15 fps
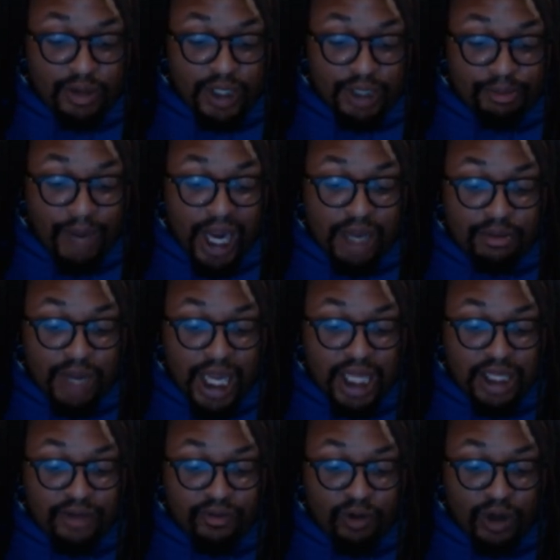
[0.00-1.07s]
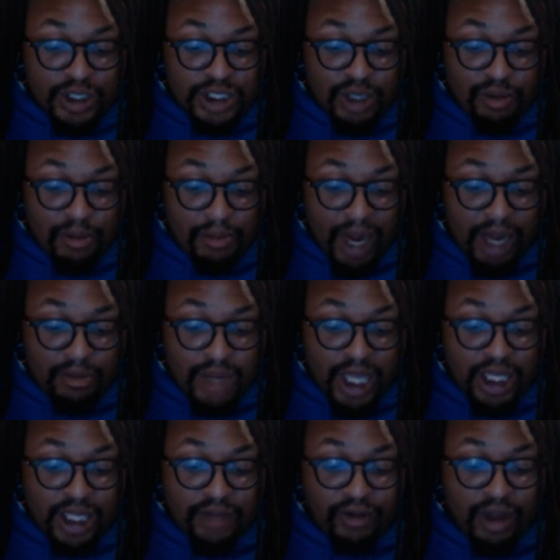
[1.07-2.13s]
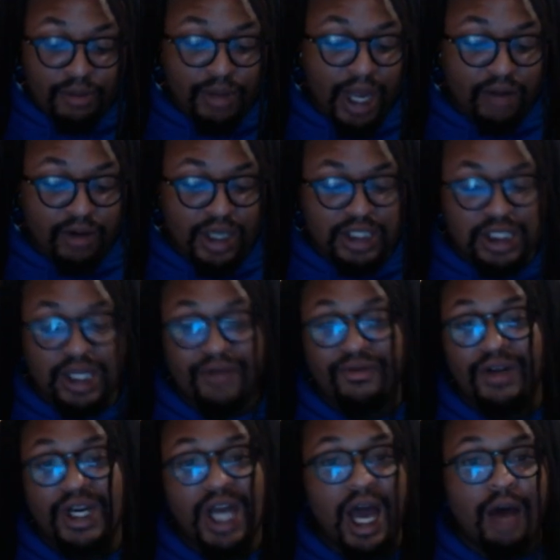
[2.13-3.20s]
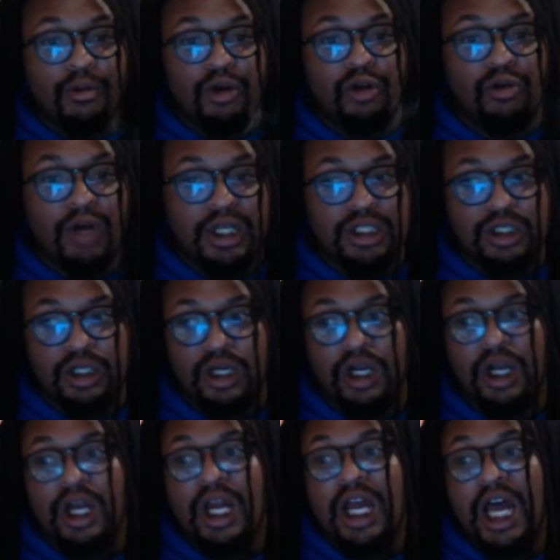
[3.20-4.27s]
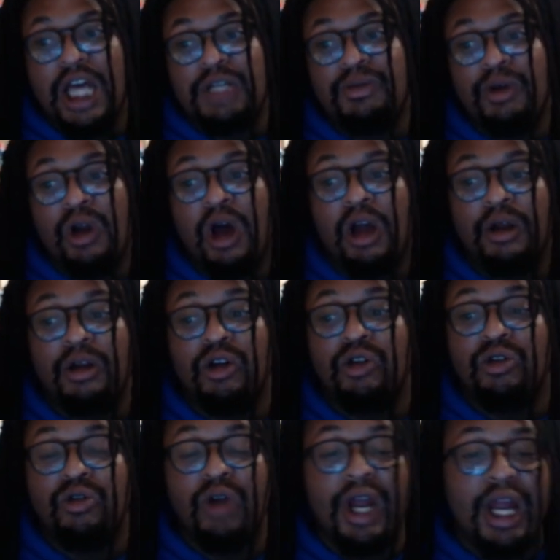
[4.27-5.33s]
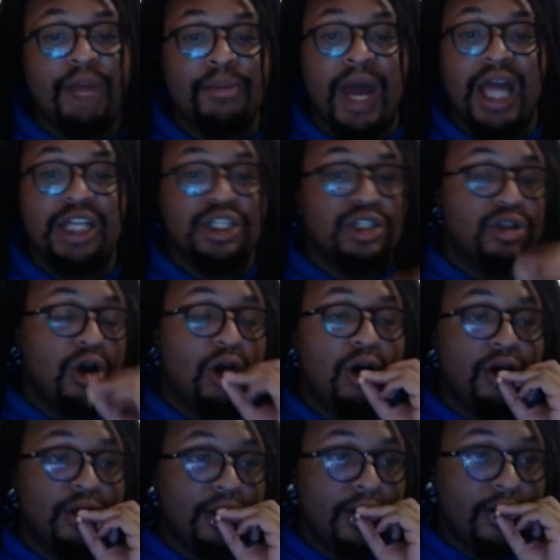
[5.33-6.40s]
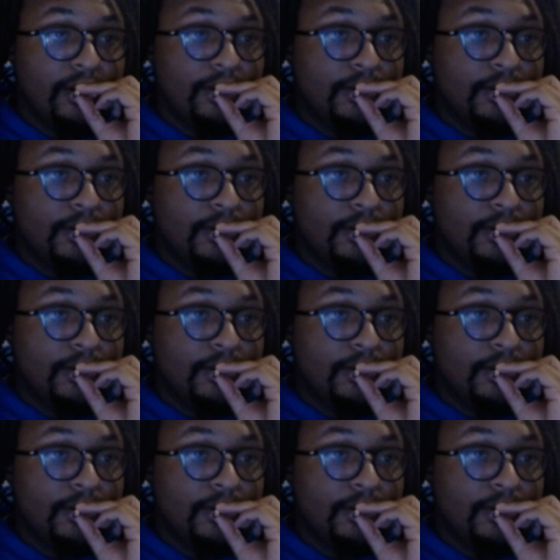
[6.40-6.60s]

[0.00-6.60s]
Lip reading: Mike Bailey, for example. Mike Bailey of Impact Wrestling. Phenomenal wrestler. Has put on great matches all year.